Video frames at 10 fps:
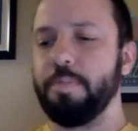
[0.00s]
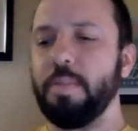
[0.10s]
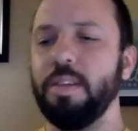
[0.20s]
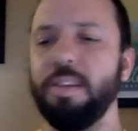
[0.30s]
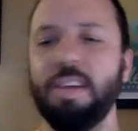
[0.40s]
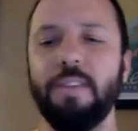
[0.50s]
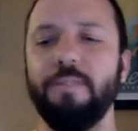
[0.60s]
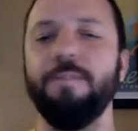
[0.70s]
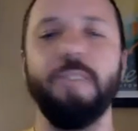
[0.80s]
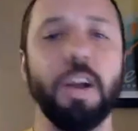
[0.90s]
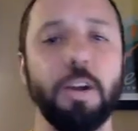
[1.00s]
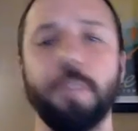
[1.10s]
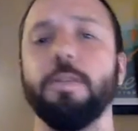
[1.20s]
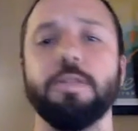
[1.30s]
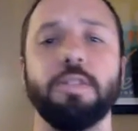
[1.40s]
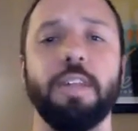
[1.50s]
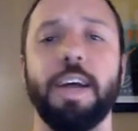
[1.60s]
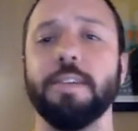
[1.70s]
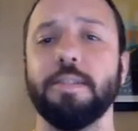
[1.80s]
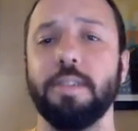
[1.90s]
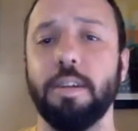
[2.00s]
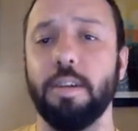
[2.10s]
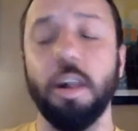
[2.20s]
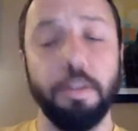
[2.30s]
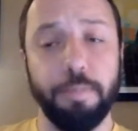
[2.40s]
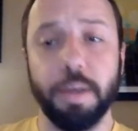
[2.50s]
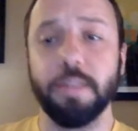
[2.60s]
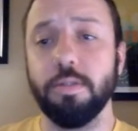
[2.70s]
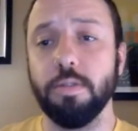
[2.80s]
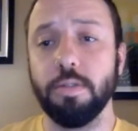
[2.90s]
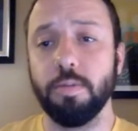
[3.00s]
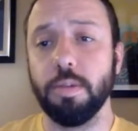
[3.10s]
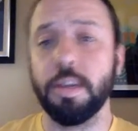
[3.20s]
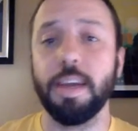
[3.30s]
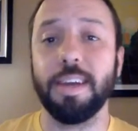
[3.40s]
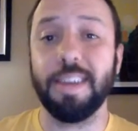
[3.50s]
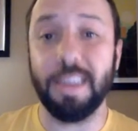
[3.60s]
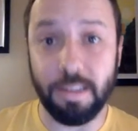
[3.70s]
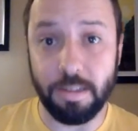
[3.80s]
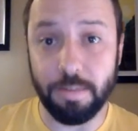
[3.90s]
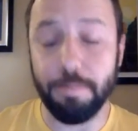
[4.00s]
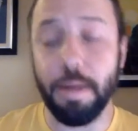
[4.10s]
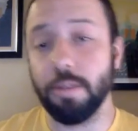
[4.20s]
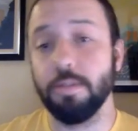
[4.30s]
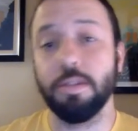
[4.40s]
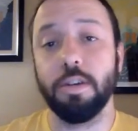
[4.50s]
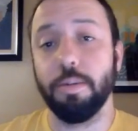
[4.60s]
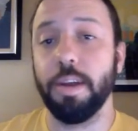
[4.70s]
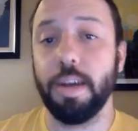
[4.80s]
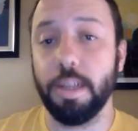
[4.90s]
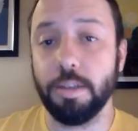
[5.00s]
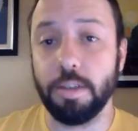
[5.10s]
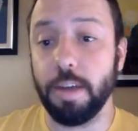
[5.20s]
the very first class that all of my students will take is medical terminology.